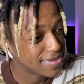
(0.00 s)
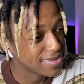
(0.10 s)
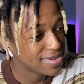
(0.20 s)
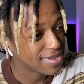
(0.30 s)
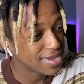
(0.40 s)

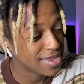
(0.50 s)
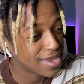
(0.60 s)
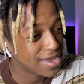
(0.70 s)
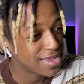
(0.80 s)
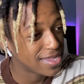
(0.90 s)
Sick
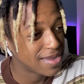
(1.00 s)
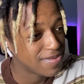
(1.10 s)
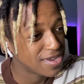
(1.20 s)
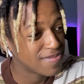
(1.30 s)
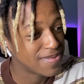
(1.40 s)
ass
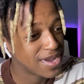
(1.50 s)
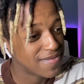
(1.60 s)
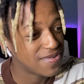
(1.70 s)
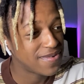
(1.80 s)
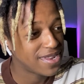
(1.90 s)
laptop
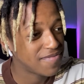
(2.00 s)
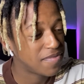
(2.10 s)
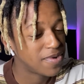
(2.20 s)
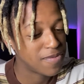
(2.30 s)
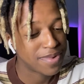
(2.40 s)
cover,
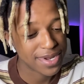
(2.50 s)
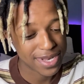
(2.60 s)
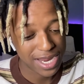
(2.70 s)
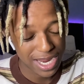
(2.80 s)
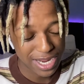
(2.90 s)
whatever, bro.
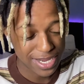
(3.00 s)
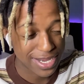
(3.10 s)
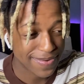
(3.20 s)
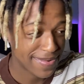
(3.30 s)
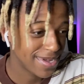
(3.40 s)
But
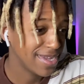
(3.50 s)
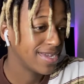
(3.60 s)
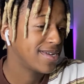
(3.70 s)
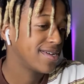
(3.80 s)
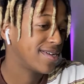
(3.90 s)
damn,
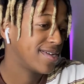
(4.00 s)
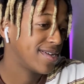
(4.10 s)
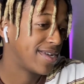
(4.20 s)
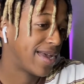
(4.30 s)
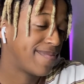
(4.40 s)

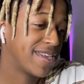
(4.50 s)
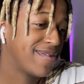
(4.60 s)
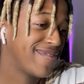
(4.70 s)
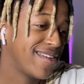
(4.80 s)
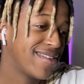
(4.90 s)
I'ma
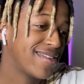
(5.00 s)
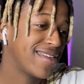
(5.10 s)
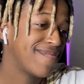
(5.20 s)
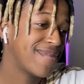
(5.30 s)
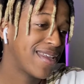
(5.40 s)
keep saying the
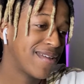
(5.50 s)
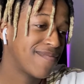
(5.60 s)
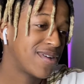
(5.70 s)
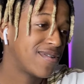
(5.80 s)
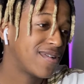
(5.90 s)
same
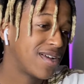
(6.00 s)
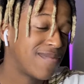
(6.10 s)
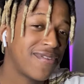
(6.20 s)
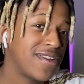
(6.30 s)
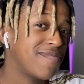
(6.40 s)
thing, bro.
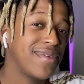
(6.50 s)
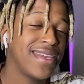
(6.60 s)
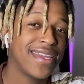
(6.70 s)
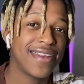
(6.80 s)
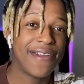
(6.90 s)
I'm trying to be
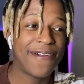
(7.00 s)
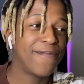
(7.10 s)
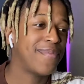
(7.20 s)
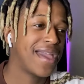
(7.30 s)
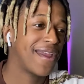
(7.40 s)
in
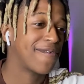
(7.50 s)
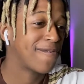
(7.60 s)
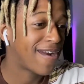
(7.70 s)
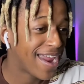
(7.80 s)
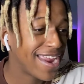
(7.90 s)
her bag
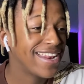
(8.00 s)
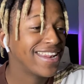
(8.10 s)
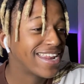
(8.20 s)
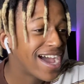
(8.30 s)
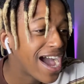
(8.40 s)
right
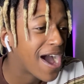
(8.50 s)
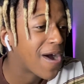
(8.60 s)
now.